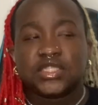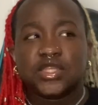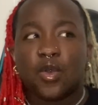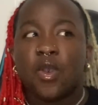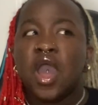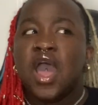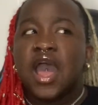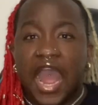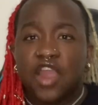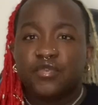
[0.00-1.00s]
So
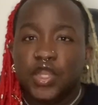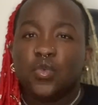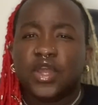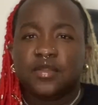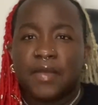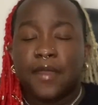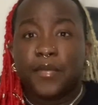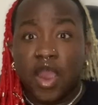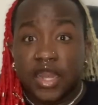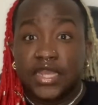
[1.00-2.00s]
I really wanted my
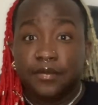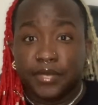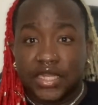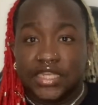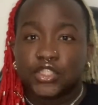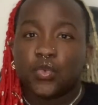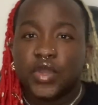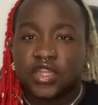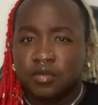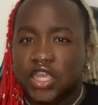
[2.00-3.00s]
partying buddies
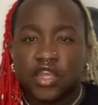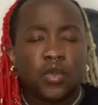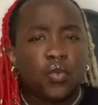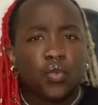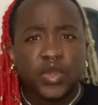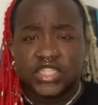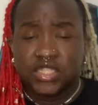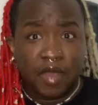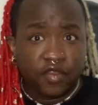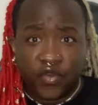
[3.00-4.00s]
with me, which is
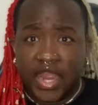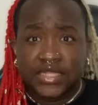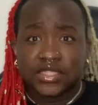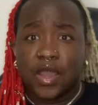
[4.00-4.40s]
my friends.